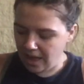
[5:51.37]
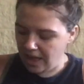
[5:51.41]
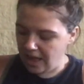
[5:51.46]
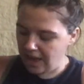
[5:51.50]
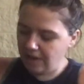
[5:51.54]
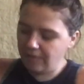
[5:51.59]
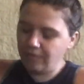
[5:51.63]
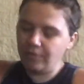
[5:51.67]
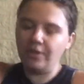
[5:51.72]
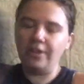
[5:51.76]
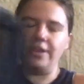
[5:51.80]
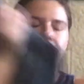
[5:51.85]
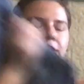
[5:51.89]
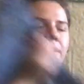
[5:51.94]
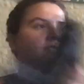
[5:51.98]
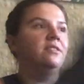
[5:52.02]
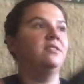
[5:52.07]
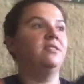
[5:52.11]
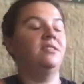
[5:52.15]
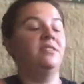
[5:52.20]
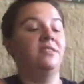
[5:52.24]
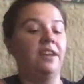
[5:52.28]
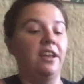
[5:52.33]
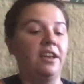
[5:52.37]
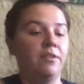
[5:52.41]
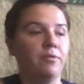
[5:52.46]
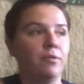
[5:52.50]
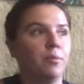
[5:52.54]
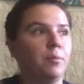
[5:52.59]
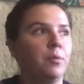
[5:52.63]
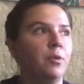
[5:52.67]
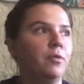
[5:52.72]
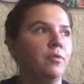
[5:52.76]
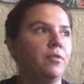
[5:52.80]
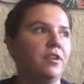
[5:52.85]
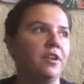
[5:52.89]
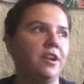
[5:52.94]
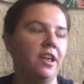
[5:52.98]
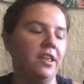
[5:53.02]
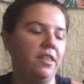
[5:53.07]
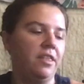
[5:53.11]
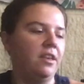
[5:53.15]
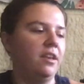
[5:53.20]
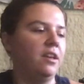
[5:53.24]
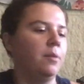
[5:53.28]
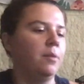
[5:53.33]
I have really good stain remover, and I
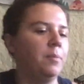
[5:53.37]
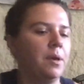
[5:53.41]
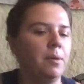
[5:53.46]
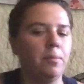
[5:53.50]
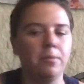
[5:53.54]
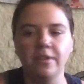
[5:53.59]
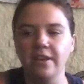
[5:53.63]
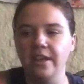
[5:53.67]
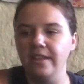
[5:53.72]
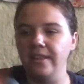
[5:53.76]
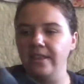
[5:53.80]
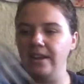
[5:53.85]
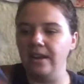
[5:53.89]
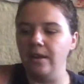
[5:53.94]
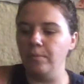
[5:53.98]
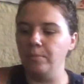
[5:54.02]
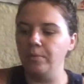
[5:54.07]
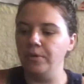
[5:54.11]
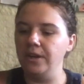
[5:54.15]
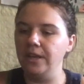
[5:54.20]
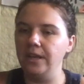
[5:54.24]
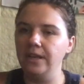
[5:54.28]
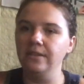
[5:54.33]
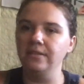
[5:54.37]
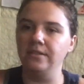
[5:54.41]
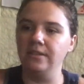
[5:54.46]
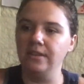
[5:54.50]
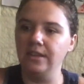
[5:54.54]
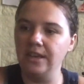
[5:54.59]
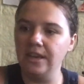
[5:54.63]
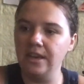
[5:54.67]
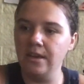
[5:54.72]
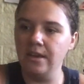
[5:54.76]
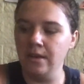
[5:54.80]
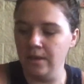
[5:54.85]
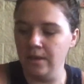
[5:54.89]
think I'll be able to get that out pretty easily.